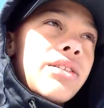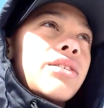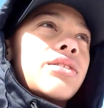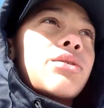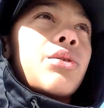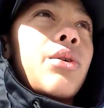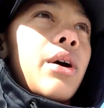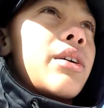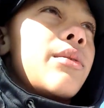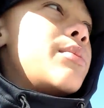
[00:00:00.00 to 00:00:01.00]
it's just school.
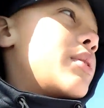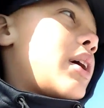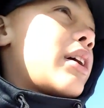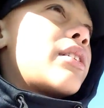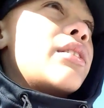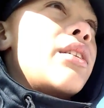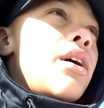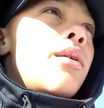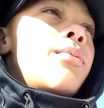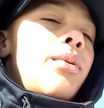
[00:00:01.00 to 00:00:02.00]
I couldn't do it. I couldn't
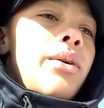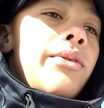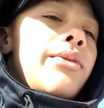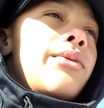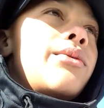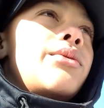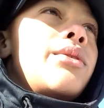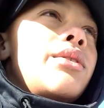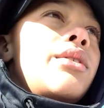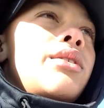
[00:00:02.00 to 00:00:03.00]

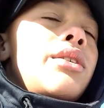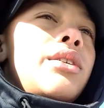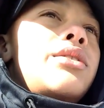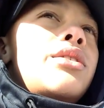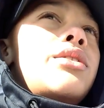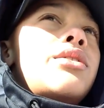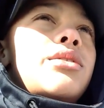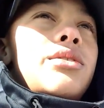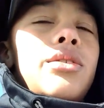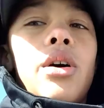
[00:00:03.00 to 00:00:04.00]
upload. It's
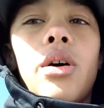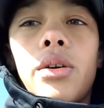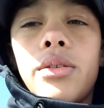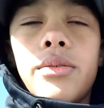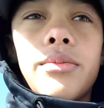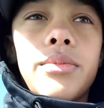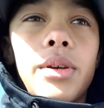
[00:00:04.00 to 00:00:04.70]
just hard.